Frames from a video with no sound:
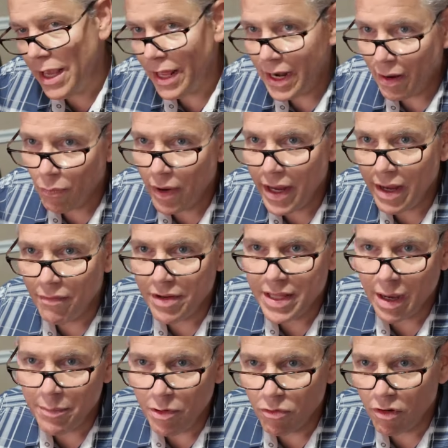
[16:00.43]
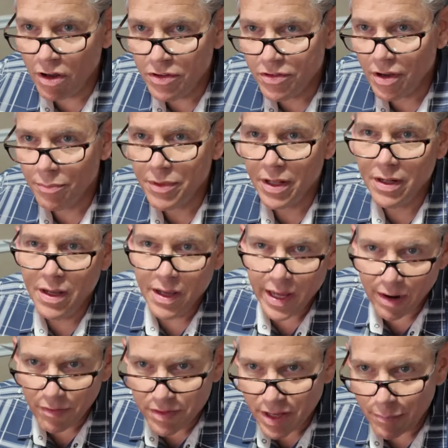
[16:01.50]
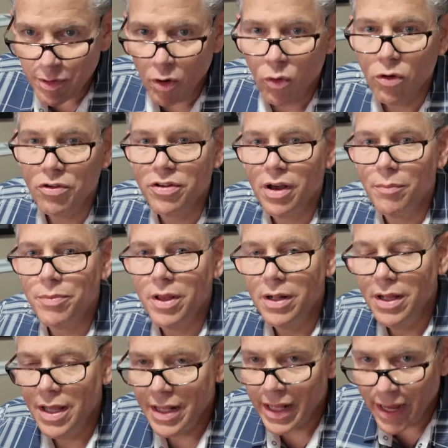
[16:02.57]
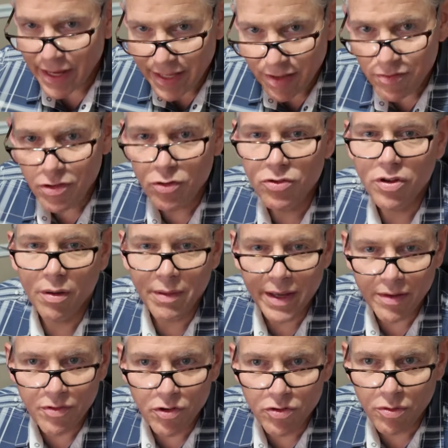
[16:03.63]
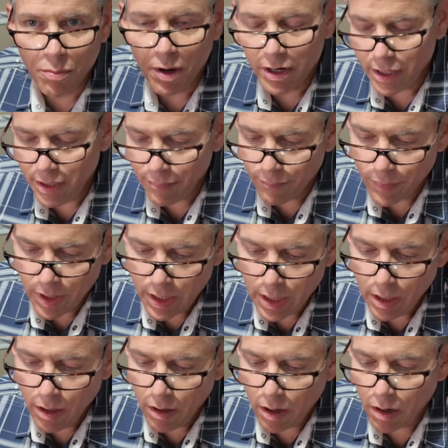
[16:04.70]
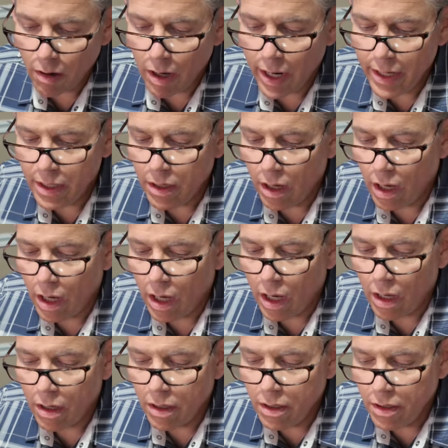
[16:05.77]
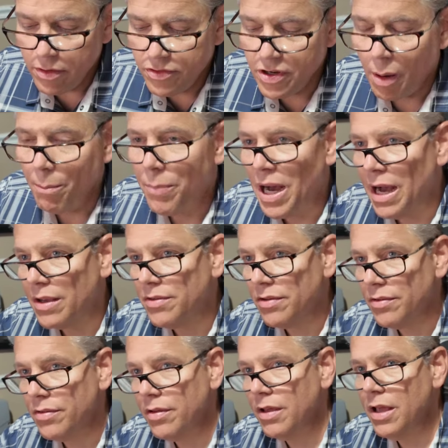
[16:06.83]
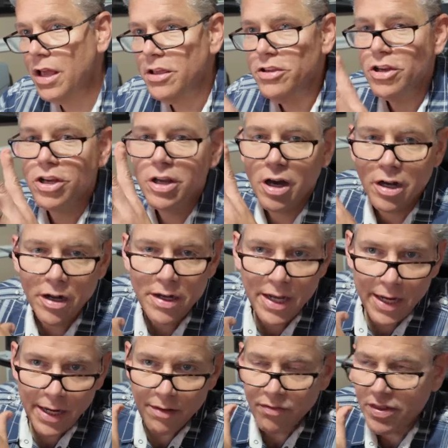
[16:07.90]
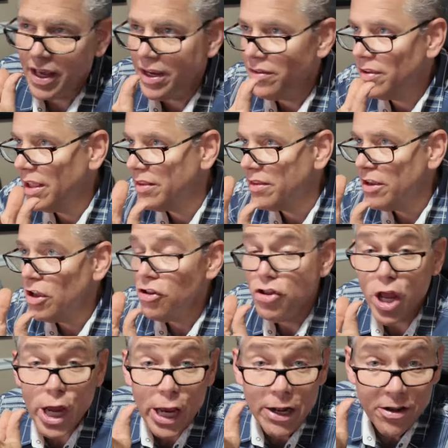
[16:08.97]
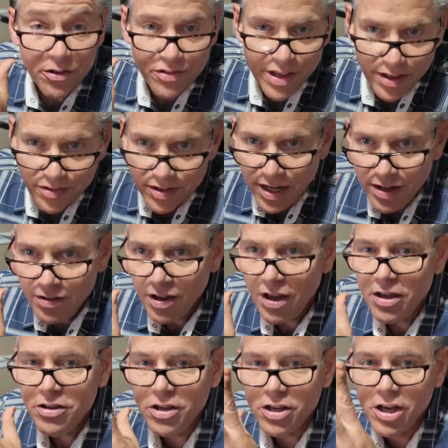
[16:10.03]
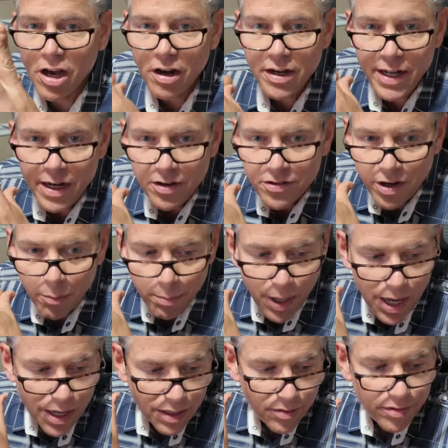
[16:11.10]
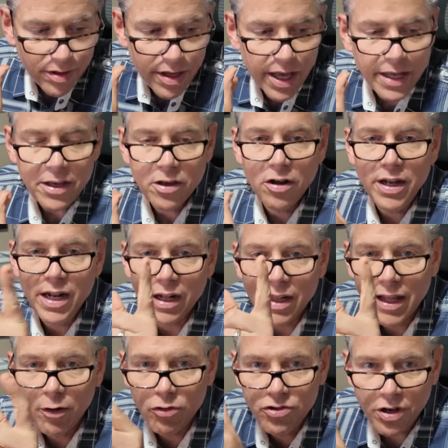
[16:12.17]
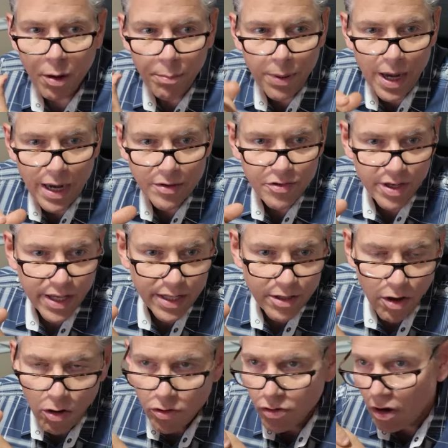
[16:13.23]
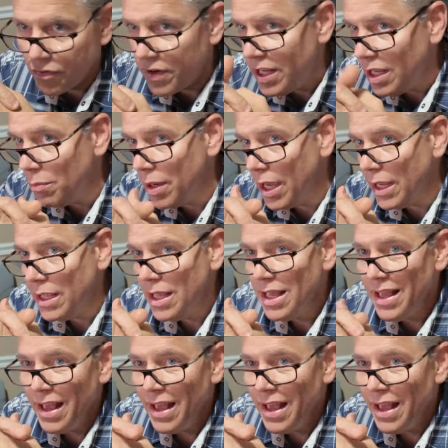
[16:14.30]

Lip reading: and that way, every time you run something, every time you order something, that gives you something. It gives you some money. All right. Jump boxes. You're gonna need things that you need, necessities. You're gonna need a jump box, and you're gonna need a little jump box. You can get those off of eBay.